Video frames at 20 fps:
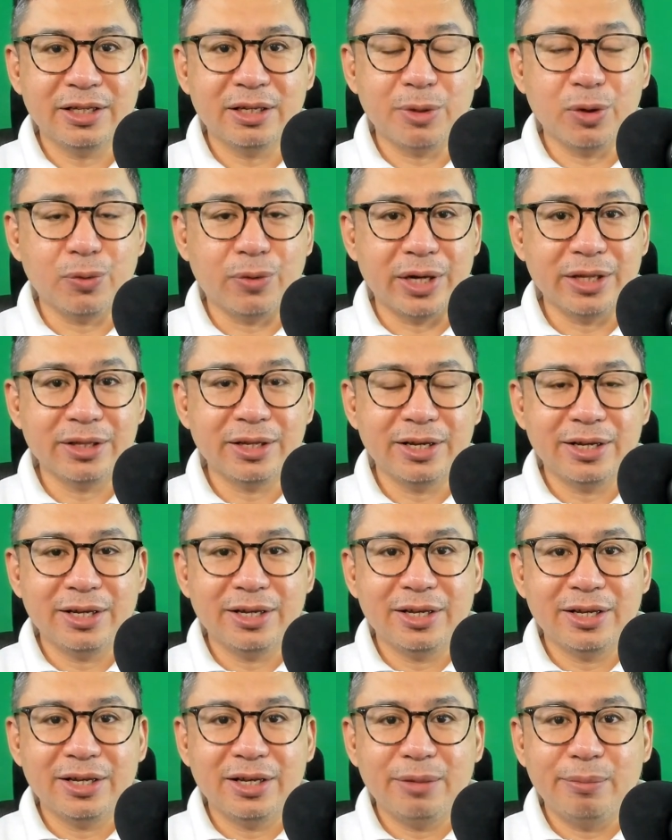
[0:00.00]
Number one,
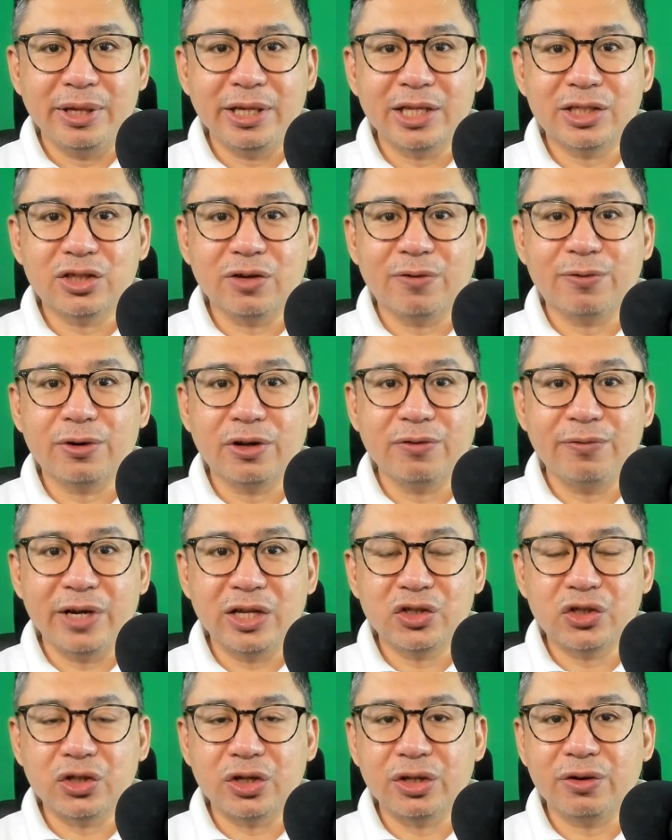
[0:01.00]
minutes of
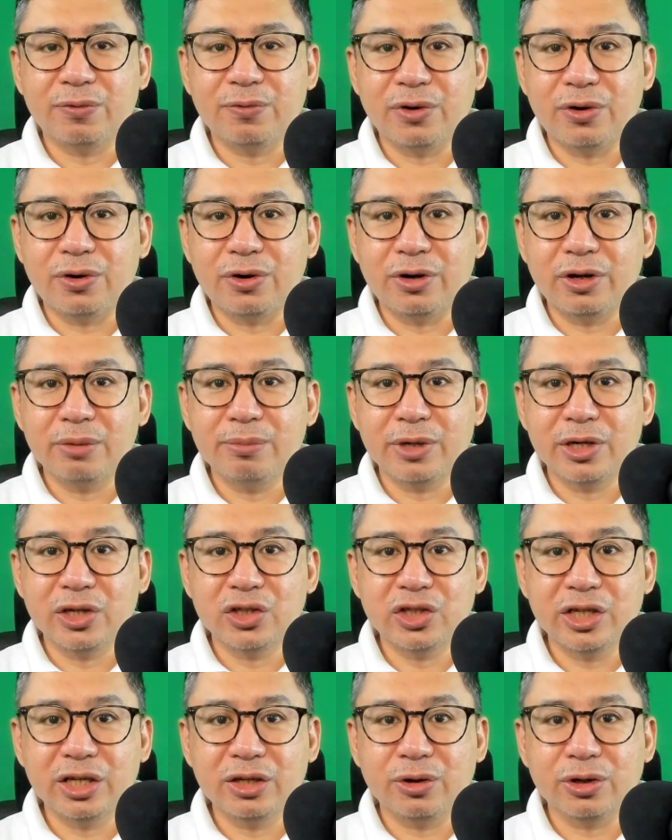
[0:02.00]
convention of all
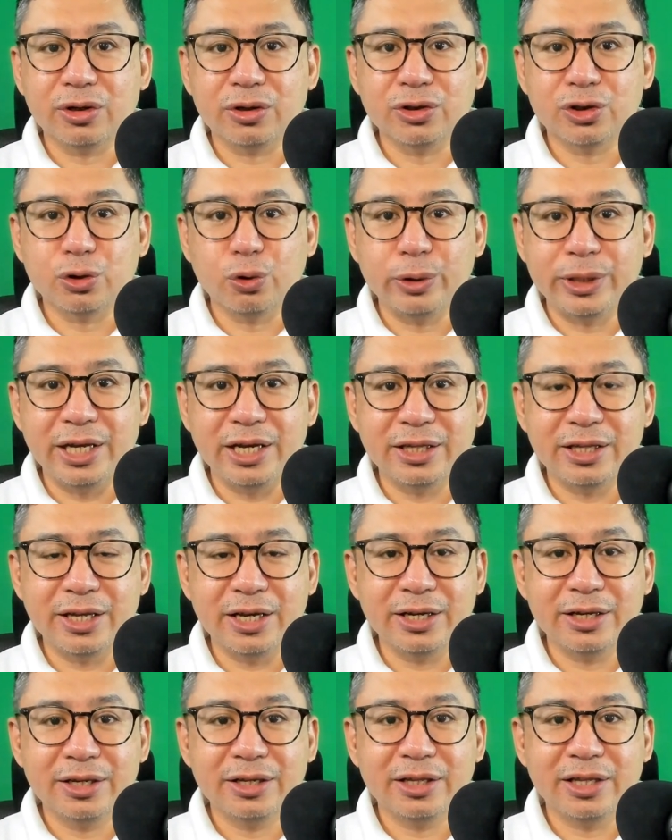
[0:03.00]
merging or
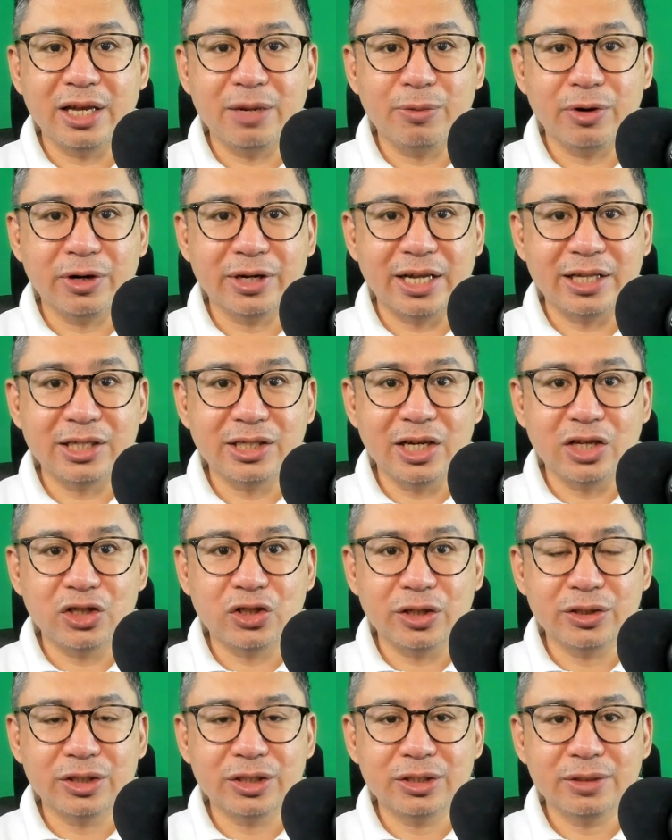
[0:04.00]
consolidating labor
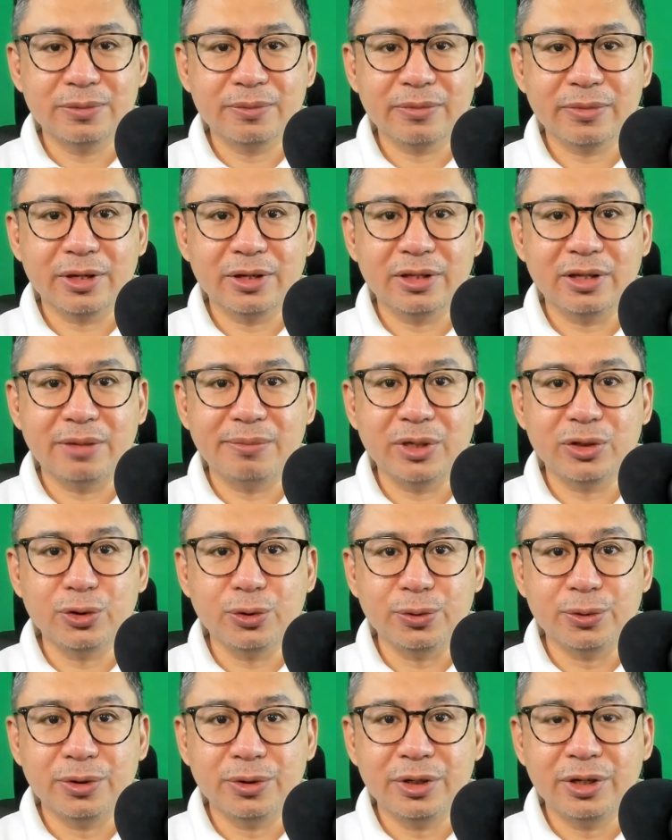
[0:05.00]
organizations. Number
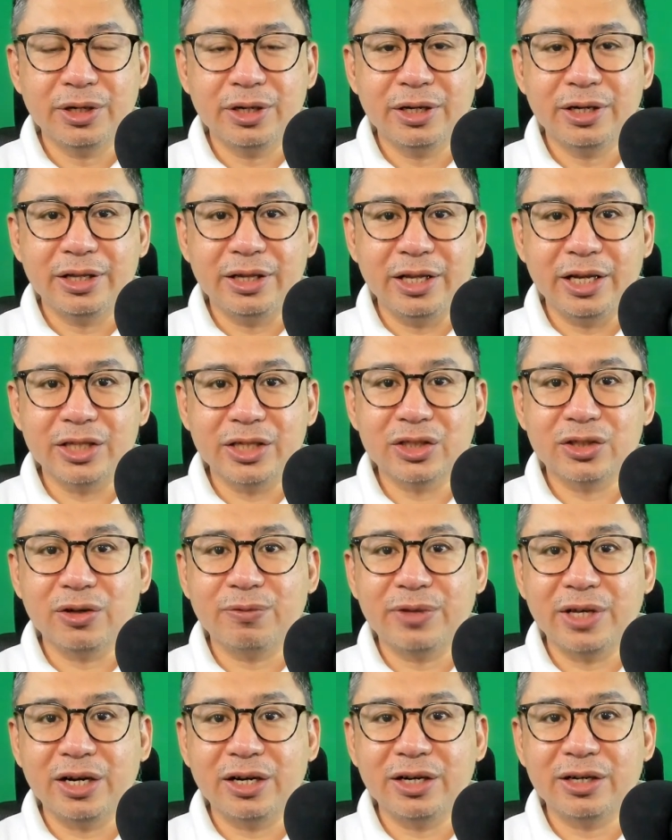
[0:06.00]
two, list
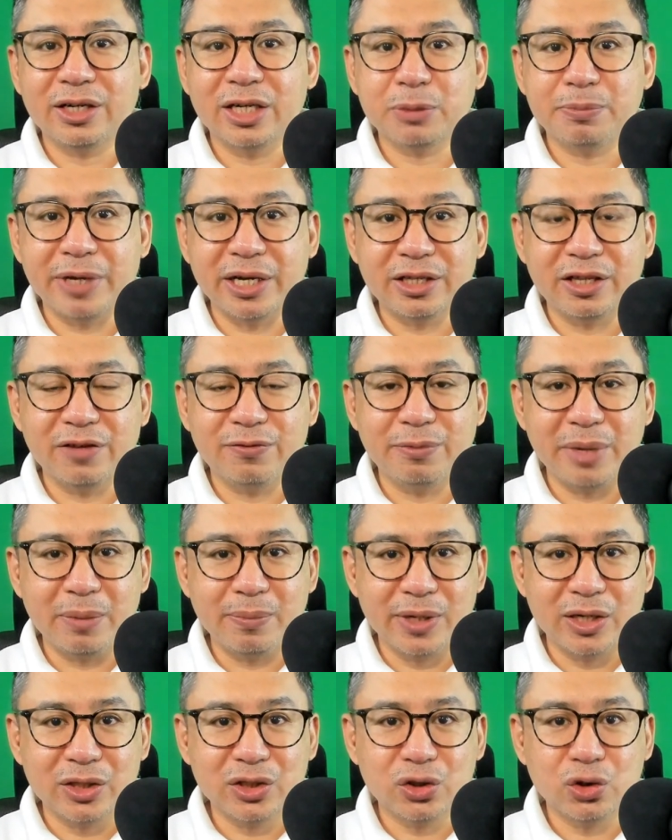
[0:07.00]
of their respective
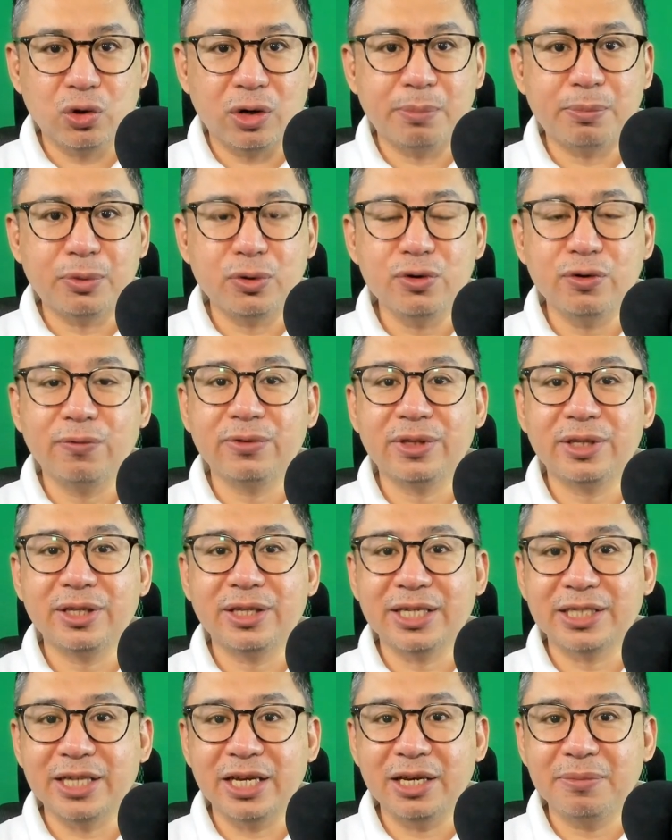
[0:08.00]
members who approved
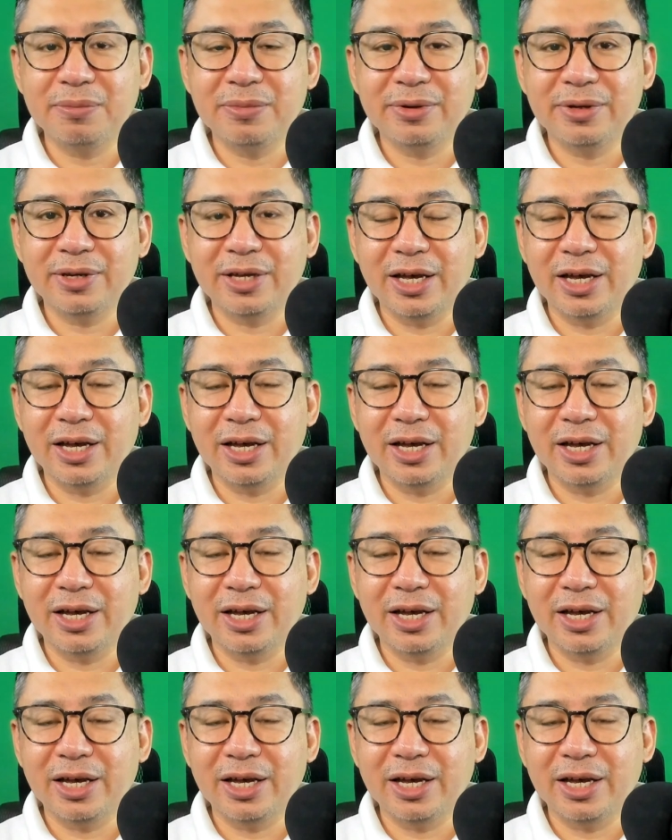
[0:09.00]
the same.